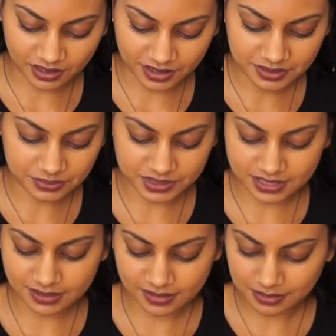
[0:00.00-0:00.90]
art
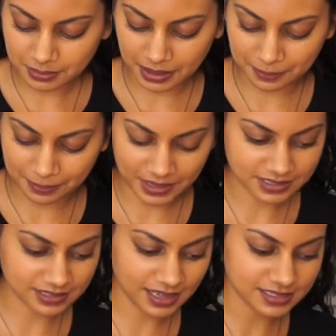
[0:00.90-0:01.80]
wasn't my
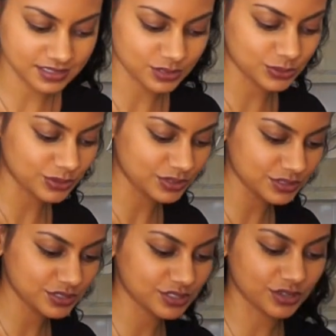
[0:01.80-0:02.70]
best class in
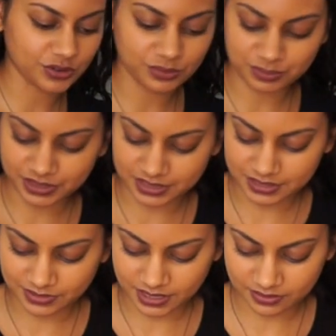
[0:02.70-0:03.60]
school, so
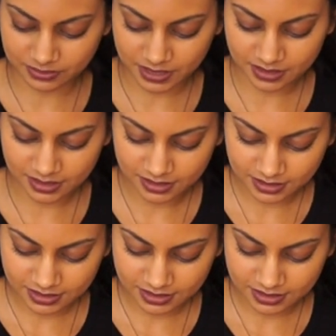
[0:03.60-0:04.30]
please forgive me.